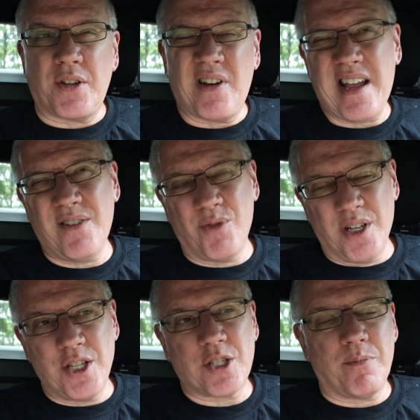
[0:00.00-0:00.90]
there, and
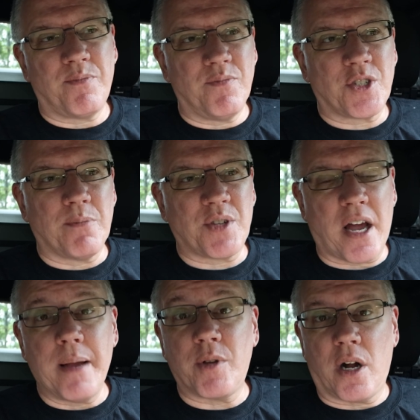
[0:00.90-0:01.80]
really some
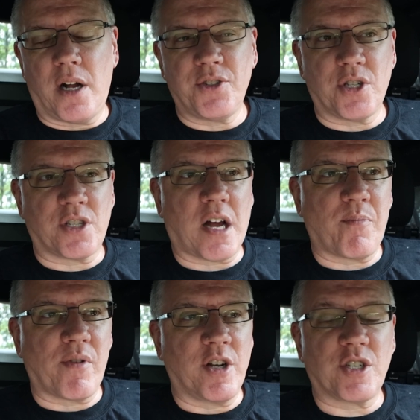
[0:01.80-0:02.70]
time-conscious
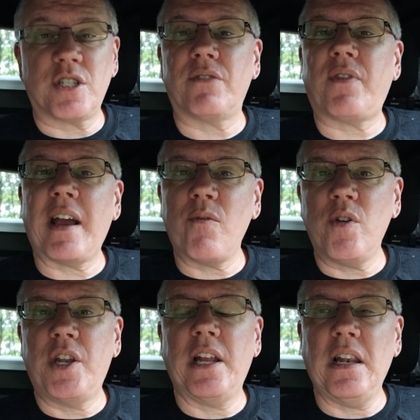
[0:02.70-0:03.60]
operators. Because if I
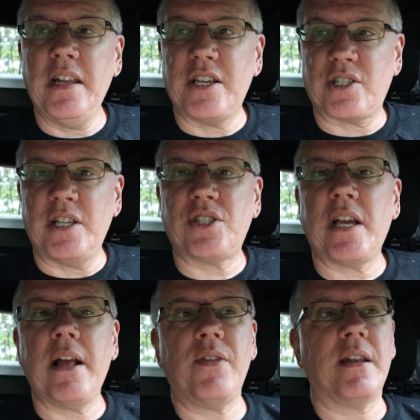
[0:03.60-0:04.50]
run a list, let's
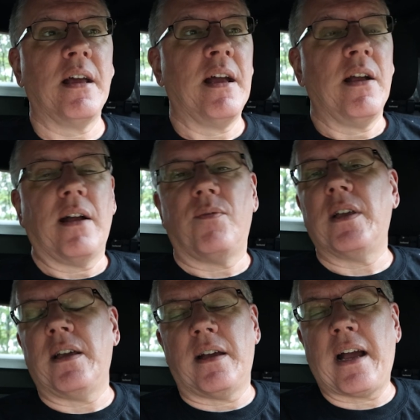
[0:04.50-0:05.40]
say that
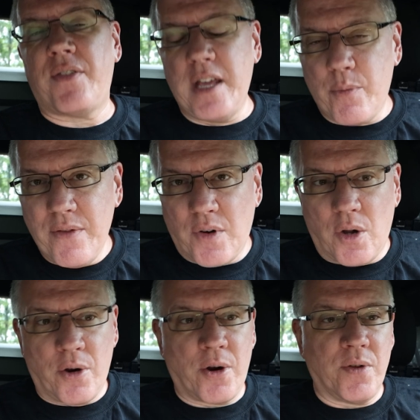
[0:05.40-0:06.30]
I think we've
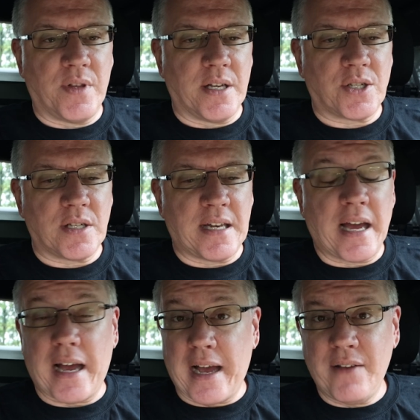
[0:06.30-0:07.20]
all heard this, and
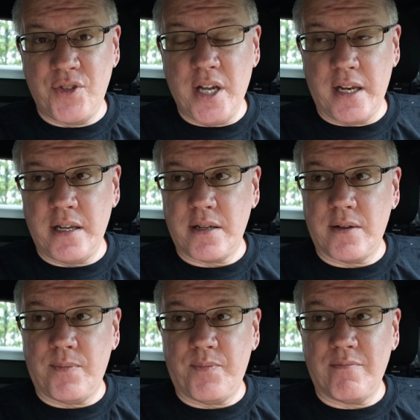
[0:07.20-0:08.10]
I've done it,
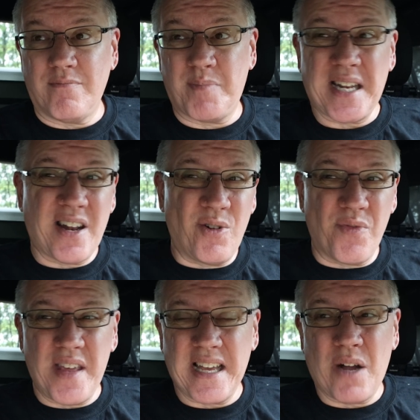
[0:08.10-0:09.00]
but I
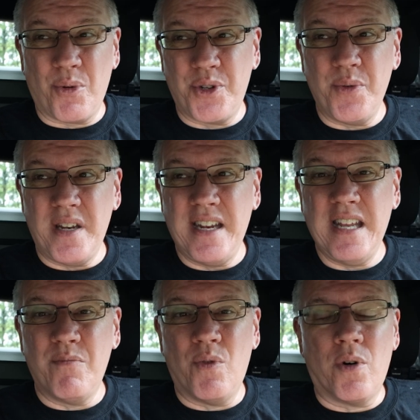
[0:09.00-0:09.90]
don't think I will do it
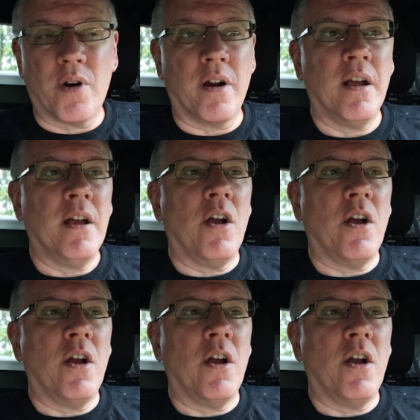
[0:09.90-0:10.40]
anymore,